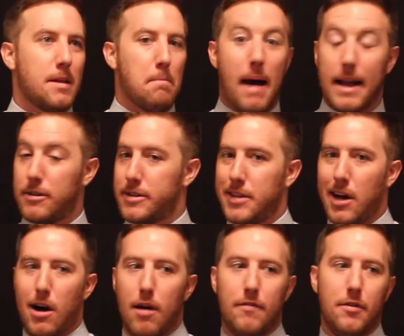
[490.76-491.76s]

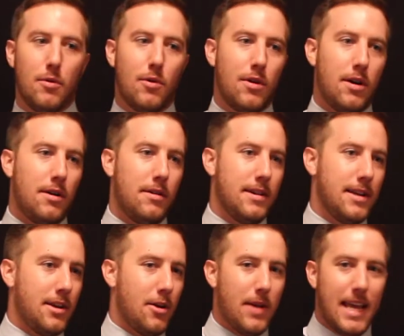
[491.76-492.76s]
Microsoft or
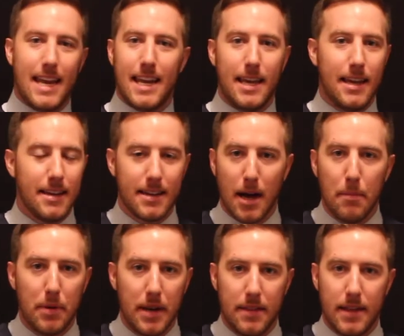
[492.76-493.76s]
any
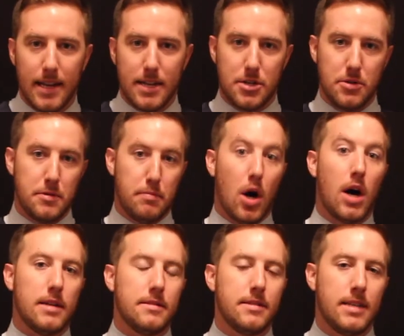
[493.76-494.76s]
company that issues
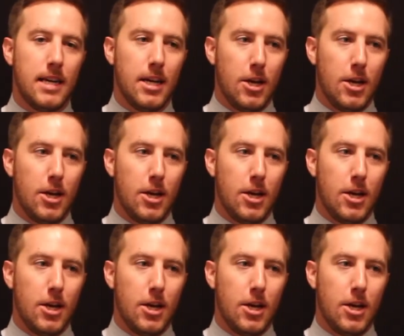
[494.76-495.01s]
bonds,